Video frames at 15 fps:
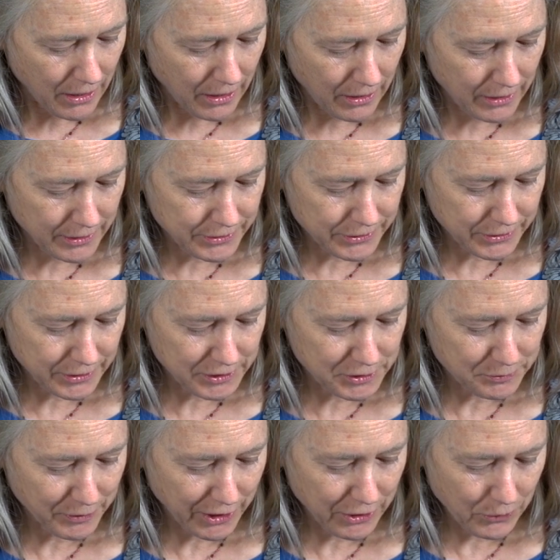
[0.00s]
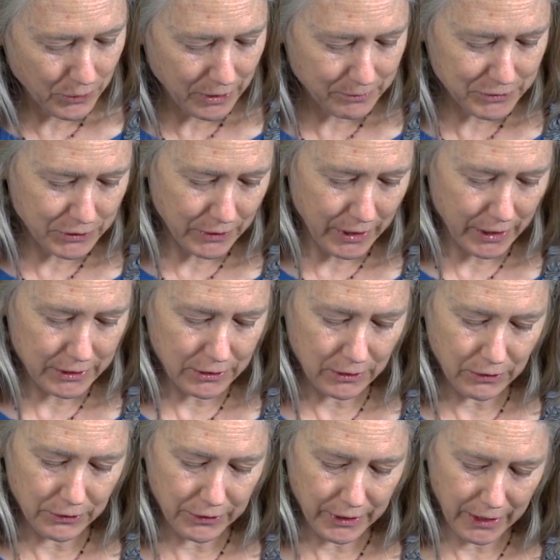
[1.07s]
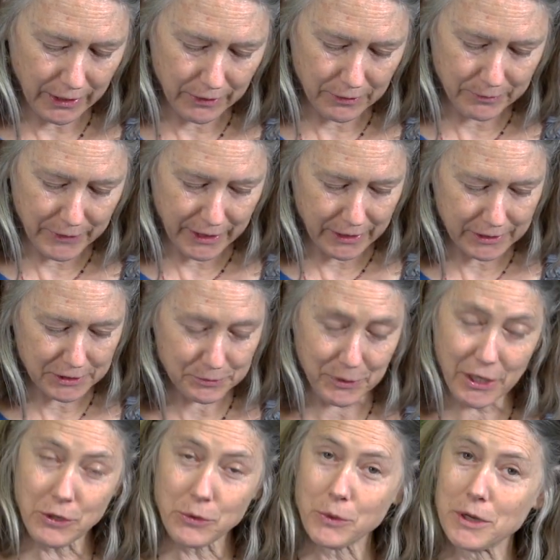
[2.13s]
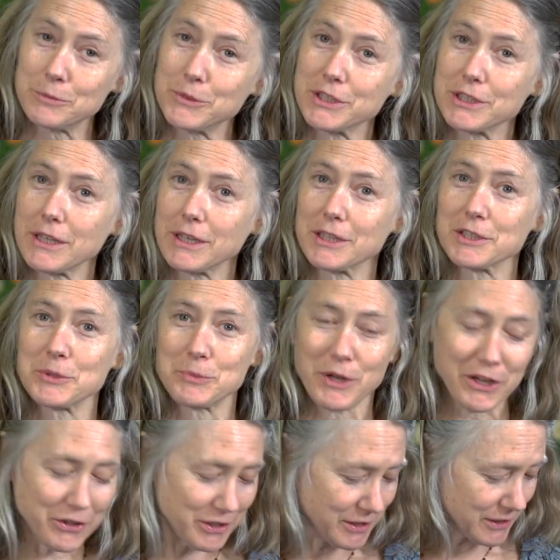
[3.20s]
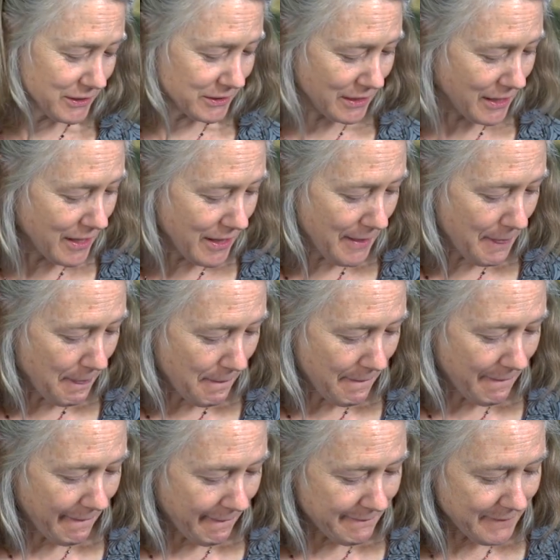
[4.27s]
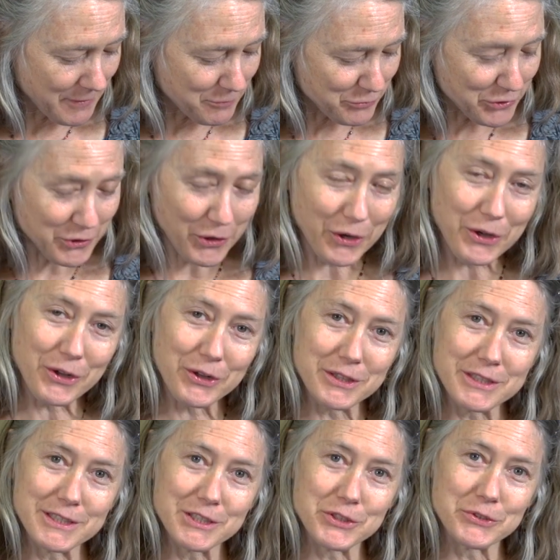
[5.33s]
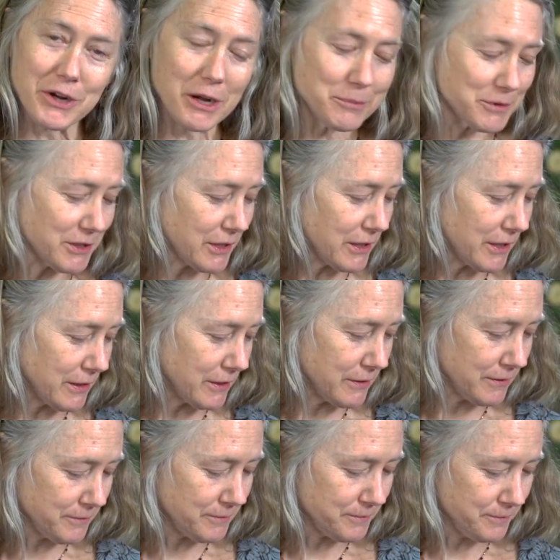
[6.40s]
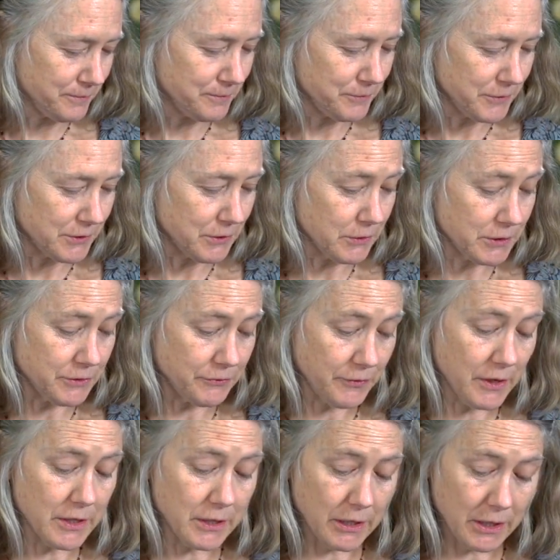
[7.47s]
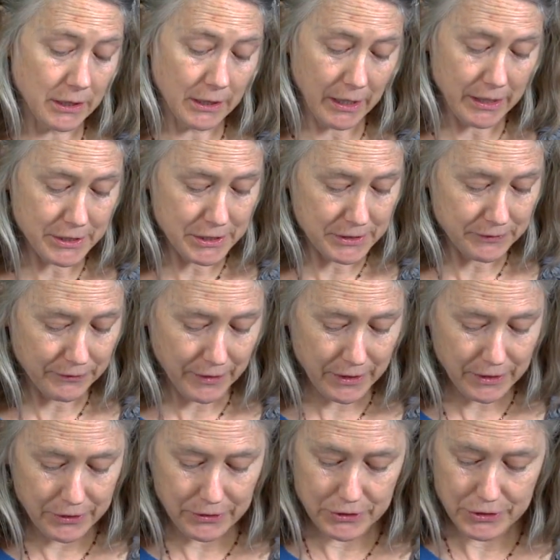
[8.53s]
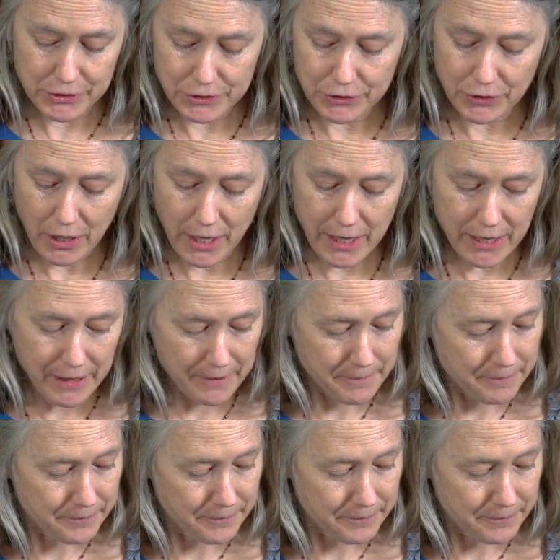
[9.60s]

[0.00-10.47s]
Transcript: onto the spider web. So I had to learn how to make a spider web just like a spider does, and then put all these drops on it. So it's fun. Collage is fun. You should try it.